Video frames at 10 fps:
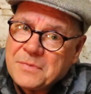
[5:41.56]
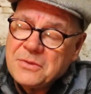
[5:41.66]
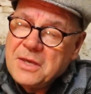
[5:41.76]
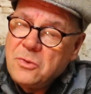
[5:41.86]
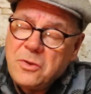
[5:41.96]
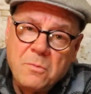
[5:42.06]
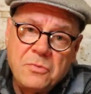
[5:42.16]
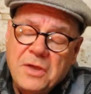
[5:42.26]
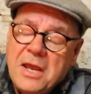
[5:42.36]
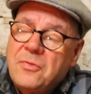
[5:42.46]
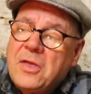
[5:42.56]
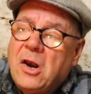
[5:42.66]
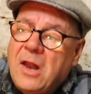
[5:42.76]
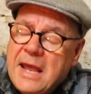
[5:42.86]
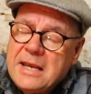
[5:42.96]
They
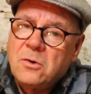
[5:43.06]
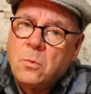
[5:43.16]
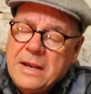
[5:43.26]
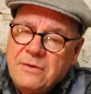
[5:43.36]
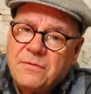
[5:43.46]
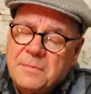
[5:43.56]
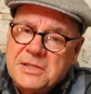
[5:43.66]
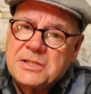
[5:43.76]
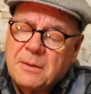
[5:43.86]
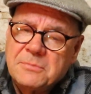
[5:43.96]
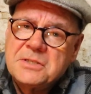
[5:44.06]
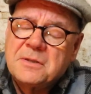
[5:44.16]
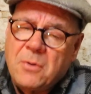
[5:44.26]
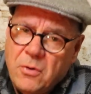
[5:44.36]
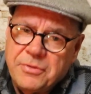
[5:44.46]
lie in wait for me to come to
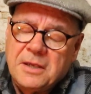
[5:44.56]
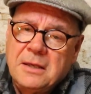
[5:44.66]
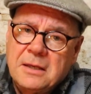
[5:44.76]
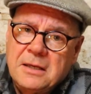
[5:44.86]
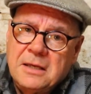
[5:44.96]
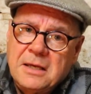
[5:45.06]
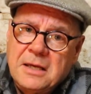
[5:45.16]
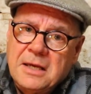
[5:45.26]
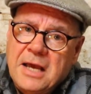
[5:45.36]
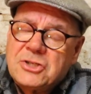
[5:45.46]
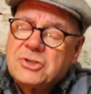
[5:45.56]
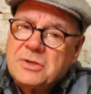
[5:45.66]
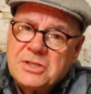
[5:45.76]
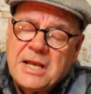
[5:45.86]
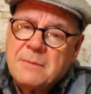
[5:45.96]
the bothy. As
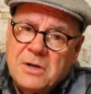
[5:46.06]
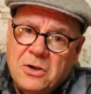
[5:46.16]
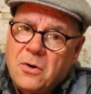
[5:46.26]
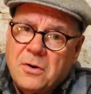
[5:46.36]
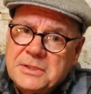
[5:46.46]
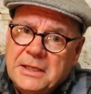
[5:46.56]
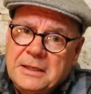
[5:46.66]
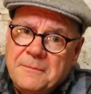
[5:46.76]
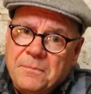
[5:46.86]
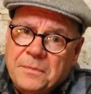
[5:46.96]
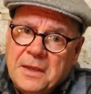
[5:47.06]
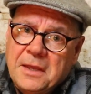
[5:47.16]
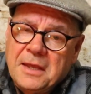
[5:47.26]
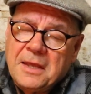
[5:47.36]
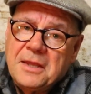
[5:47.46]
soon as I'm recording,
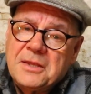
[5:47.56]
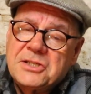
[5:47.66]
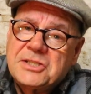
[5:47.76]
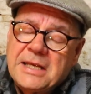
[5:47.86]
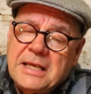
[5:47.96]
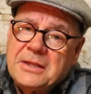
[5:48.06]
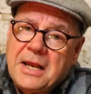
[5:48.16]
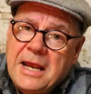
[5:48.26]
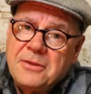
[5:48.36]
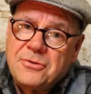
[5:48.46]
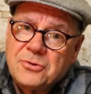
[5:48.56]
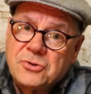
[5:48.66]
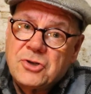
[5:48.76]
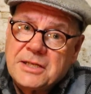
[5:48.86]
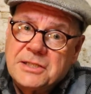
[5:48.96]
they're sticking their head
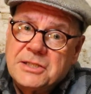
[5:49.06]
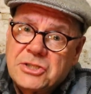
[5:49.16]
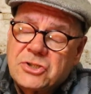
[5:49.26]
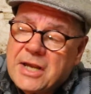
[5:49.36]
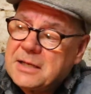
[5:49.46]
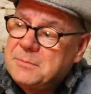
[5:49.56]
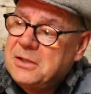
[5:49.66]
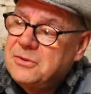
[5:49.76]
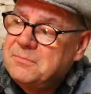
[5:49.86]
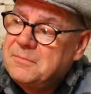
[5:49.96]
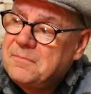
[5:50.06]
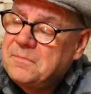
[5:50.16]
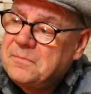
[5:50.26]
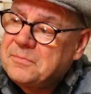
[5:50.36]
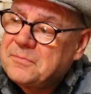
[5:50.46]
through trying to distract me.
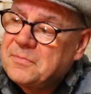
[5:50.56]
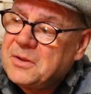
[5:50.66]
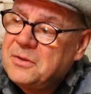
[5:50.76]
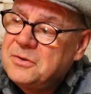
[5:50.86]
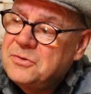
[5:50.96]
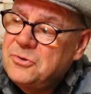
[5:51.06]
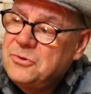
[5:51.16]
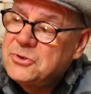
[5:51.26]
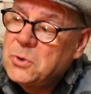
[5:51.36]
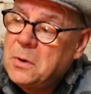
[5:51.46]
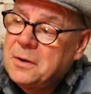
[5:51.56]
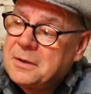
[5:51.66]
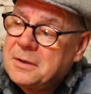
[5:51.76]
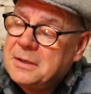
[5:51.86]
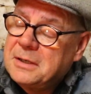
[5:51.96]
Through the door.
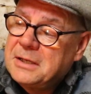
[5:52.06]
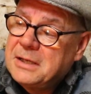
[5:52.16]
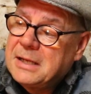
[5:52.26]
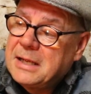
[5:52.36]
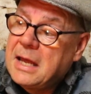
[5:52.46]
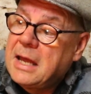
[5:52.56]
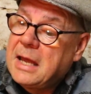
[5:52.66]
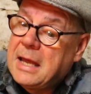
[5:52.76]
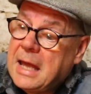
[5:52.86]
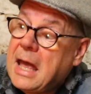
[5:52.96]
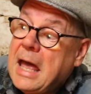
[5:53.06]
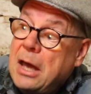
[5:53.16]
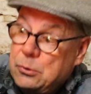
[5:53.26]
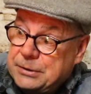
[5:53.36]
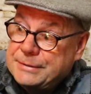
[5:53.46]

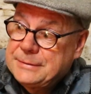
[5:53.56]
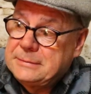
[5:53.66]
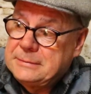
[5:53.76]
Out.